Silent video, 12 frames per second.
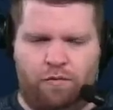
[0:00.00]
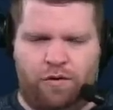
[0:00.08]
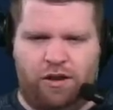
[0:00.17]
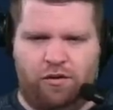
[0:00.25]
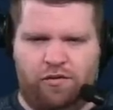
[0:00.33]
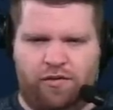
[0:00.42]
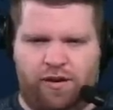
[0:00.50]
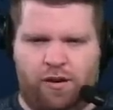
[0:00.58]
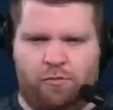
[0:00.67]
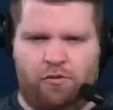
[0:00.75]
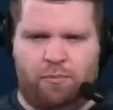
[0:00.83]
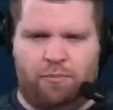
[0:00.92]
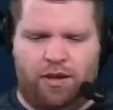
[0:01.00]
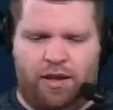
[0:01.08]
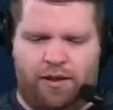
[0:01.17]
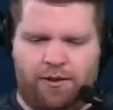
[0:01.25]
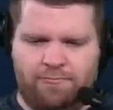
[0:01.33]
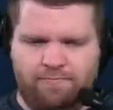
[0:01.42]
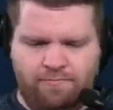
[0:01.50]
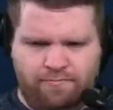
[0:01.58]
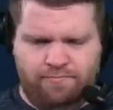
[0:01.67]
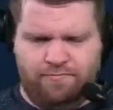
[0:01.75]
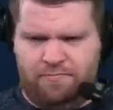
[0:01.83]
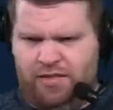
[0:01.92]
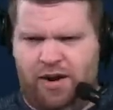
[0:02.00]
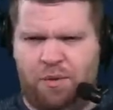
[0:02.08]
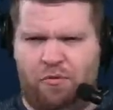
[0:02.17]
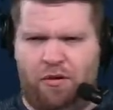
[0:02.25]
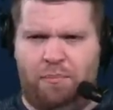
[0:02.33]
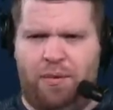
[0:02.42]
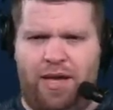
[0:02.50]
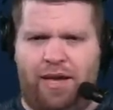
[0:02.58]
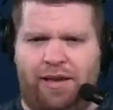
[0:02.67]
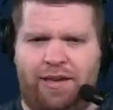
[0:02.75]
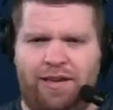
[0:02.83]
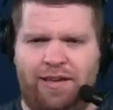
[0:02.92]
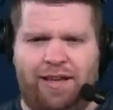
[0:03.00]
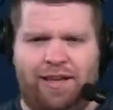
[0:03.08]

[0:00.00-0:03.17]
Fields or the number one pick? The number one pick.